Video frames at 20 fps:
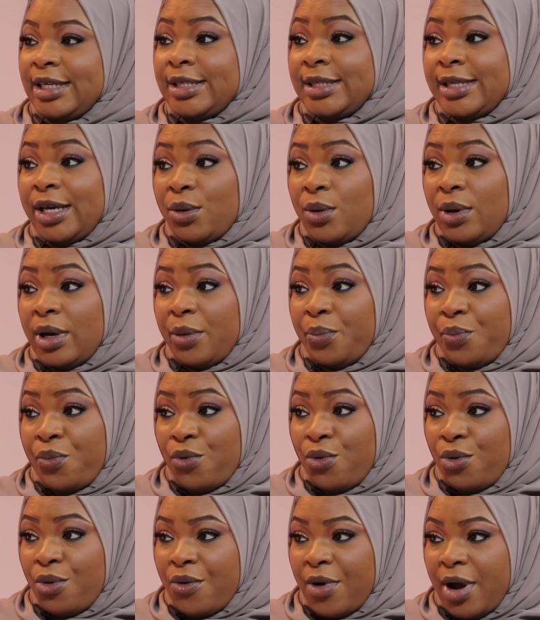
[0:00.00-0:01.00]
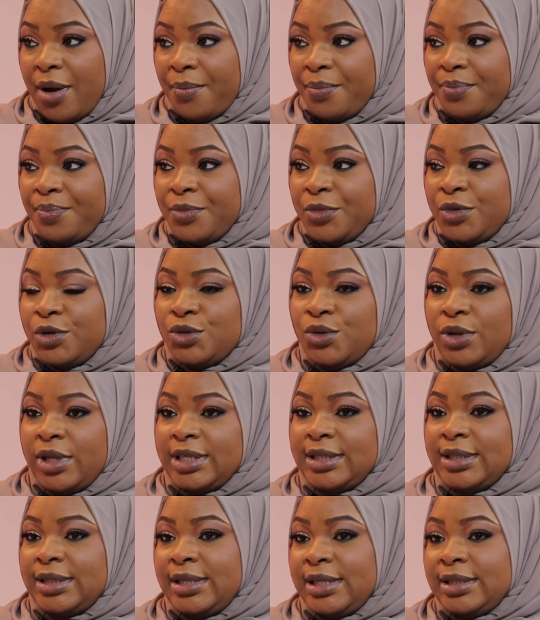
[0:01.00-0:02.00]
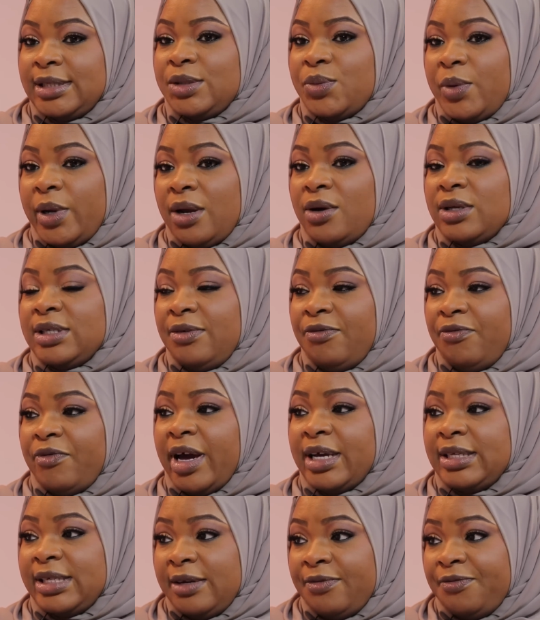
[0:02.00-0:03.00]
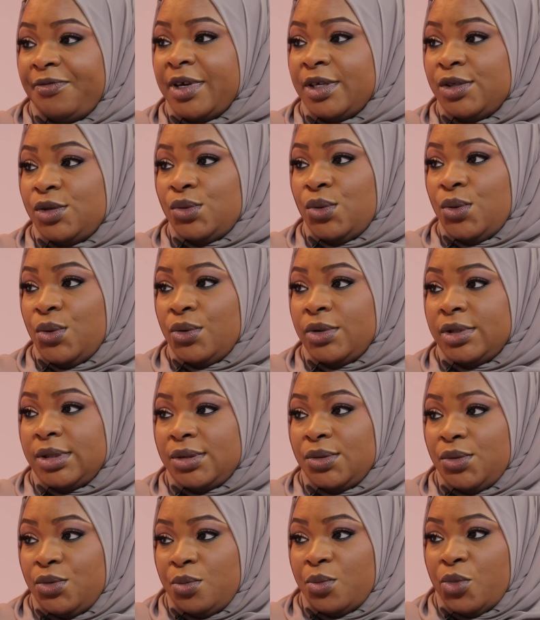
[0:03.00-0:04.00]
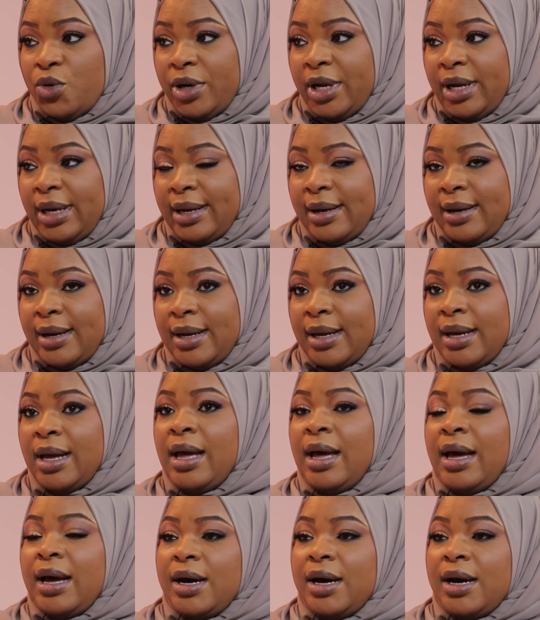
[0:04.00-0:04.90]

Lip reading: a secular program. So this is when I was invited first to host Good Morning Ghana.